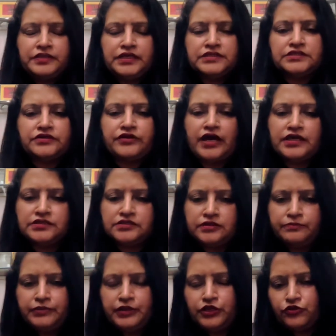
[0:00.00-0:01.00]
there's a rise
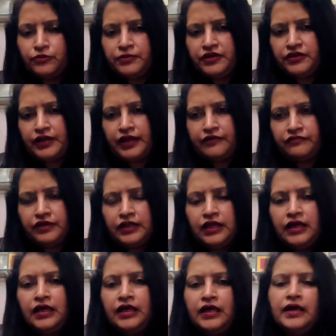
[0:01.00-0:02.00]
in bilirubin level
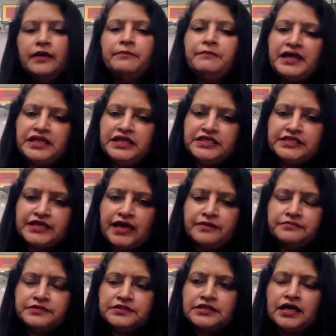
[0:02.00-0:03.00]
many
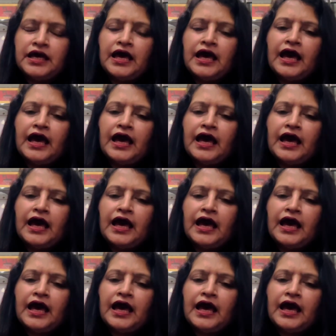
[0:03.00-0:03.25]
times,